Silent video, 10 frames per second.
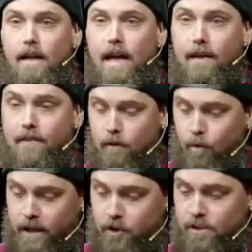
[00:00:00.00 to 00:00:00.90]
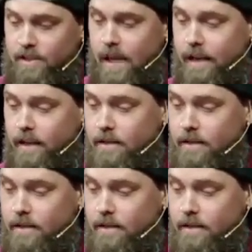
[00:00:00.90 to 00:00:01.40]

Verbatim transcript: And then what it just said is